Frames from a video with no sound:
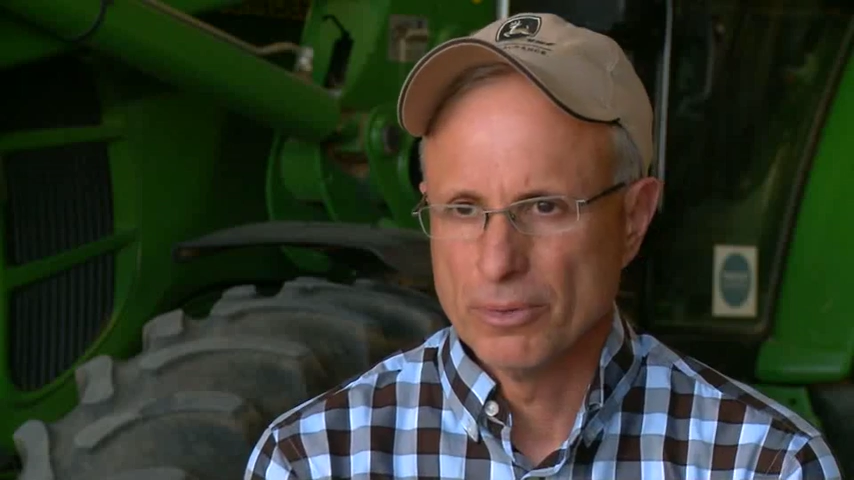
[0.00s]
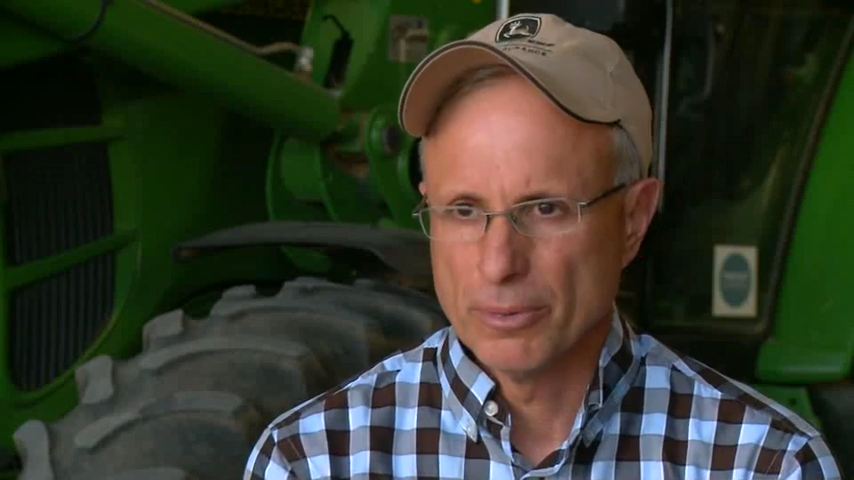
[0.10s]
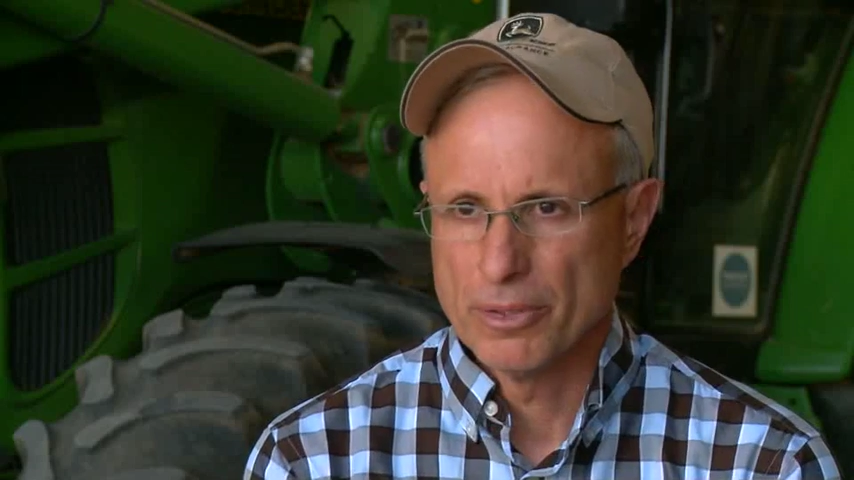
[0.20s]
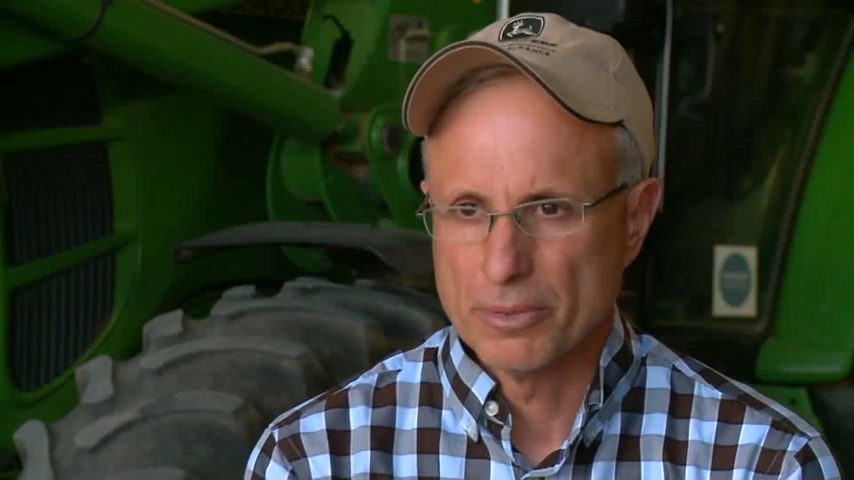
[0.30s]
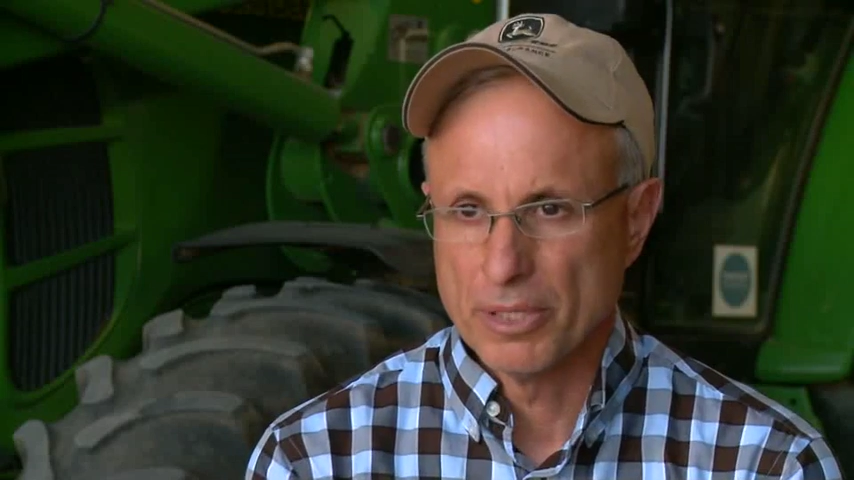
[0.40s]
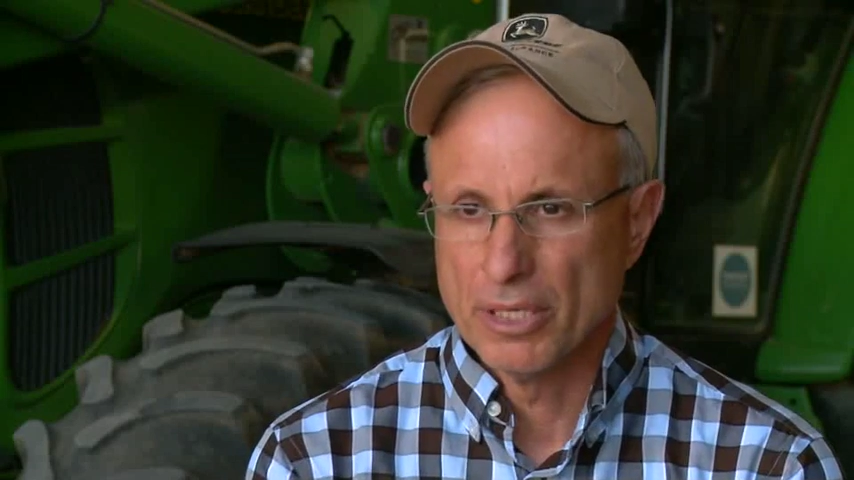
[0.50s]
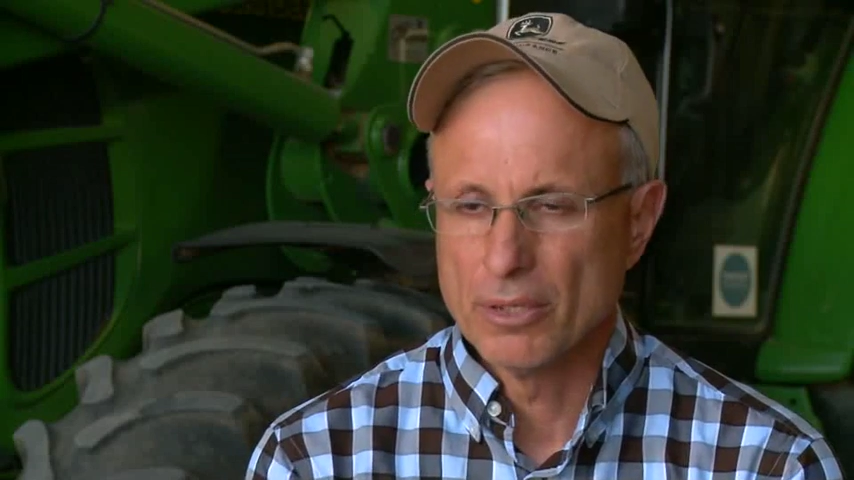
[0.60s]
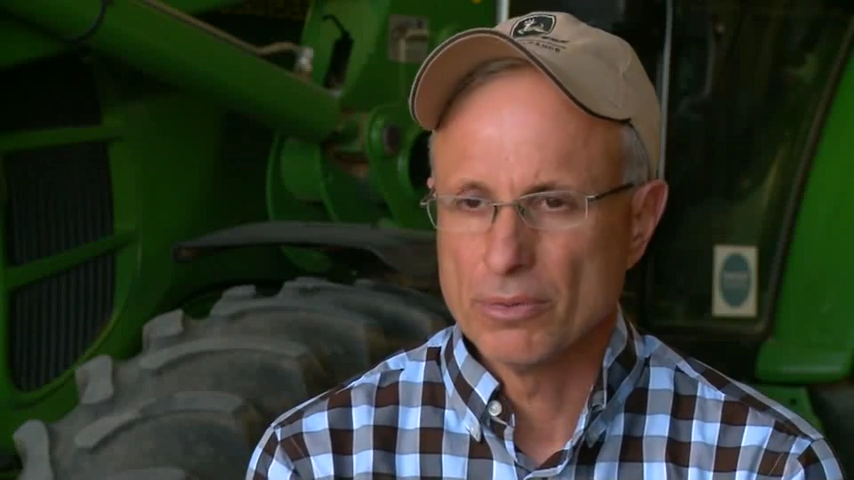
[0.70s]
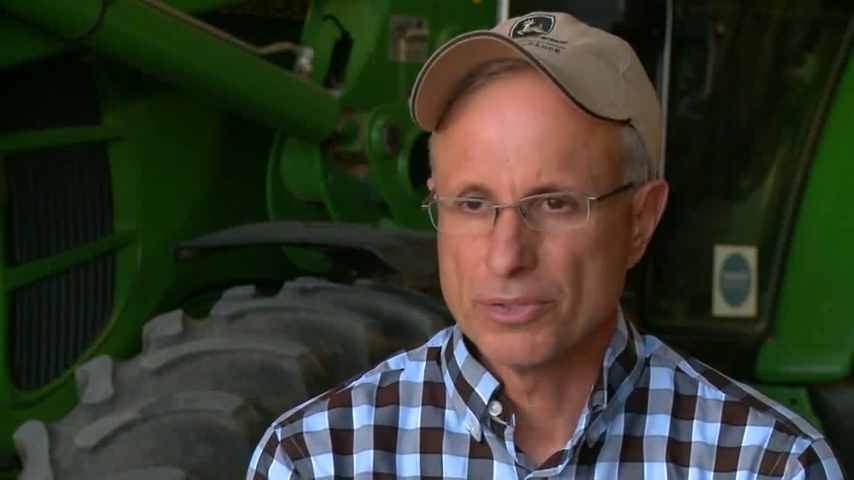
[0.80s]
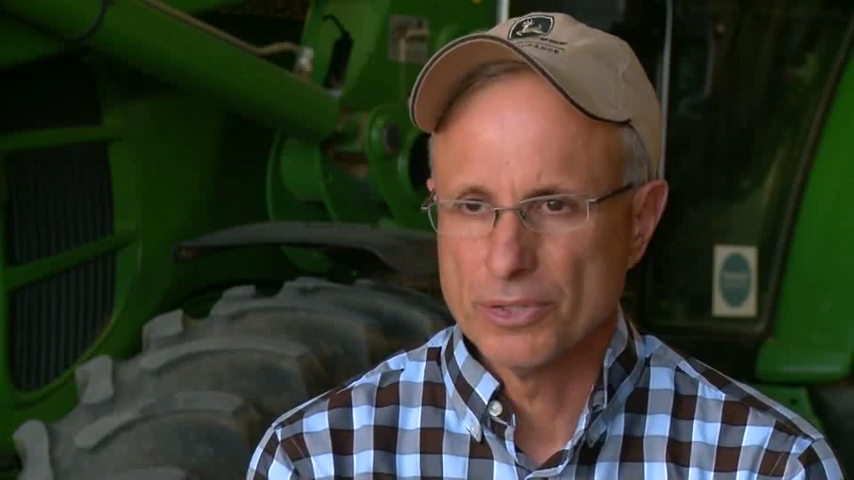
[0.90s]
We want it to be
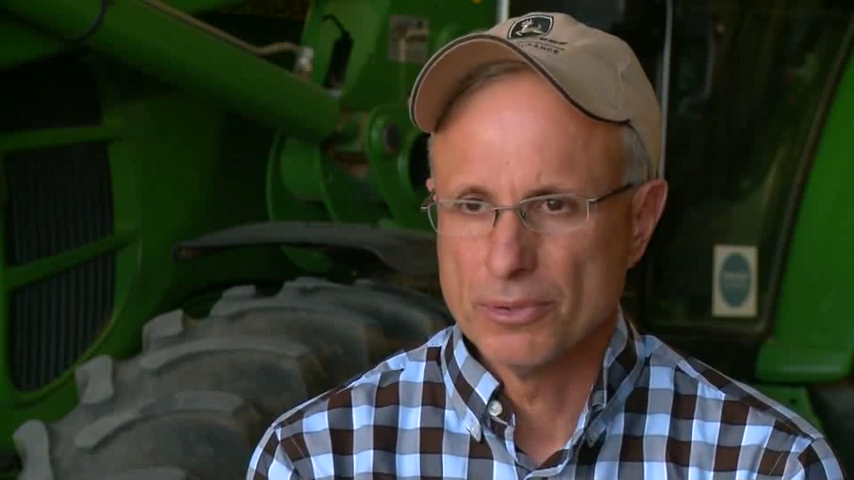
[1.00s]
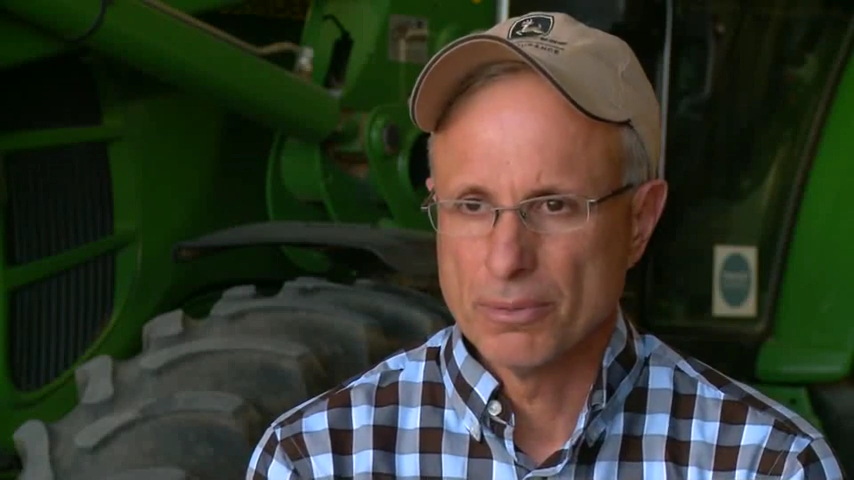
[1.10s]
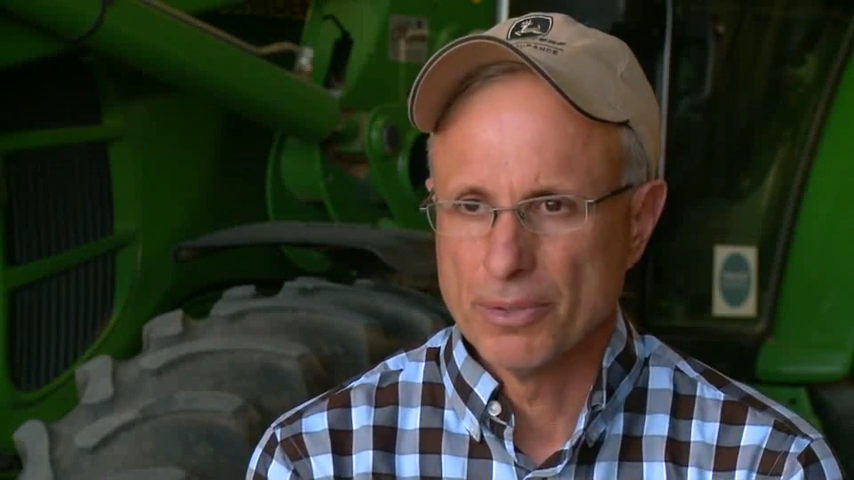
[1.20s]
equal to or